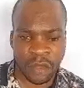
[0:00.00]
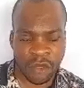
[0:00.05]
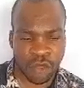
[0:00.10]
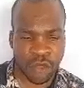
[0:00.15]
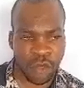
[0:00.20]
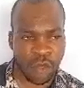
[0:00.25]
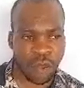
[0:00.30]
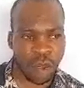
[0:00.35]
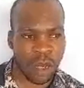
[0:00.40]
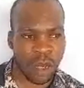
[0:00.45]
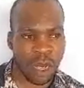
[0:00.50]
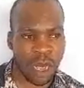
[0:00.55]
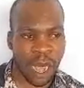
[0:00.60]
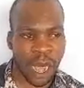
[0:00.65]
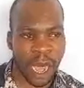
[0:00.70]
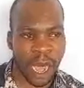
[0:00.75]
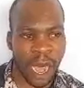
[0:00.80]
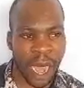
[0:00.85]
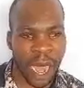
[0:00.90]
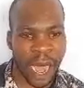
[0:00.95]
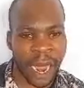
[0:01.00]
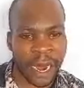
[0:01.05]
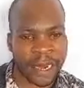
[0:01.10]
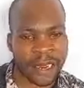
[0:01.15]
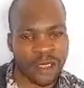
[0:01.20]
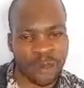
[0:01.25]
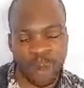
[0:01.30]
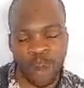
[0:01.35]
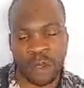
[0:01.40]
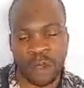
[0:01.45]
So at
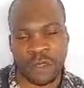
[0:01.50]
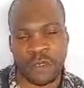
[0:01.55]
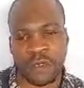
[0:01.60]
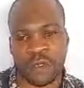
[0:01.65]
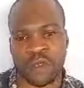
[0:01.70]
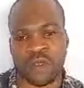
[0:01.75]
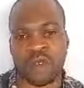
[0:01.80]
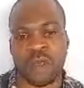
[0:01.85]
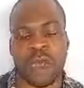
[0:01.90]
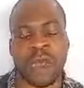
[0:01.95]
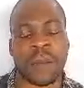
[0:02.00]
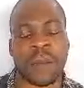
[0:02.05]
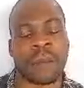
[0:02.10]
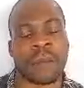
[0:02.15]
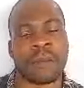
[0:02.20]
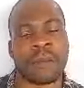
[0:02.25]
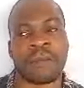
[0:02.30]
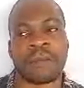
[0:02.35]
this point, you can